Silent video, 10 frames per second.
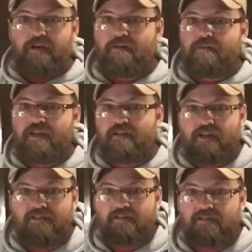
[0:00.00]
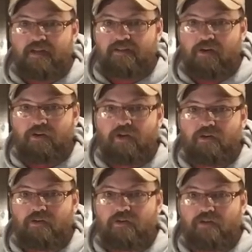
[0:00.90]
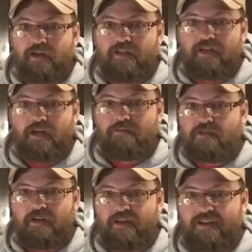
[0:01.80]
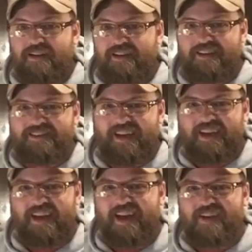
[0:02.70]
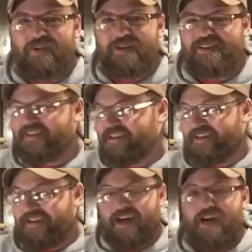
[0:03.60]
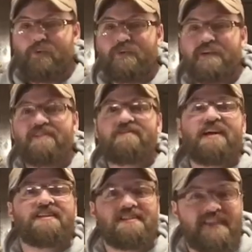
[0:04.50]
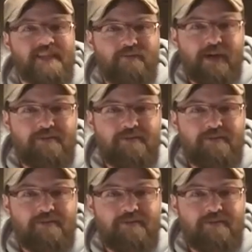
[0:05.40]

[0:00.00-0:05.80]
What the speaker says: I mean, that's how it goes a lot of times, is that I will invest in my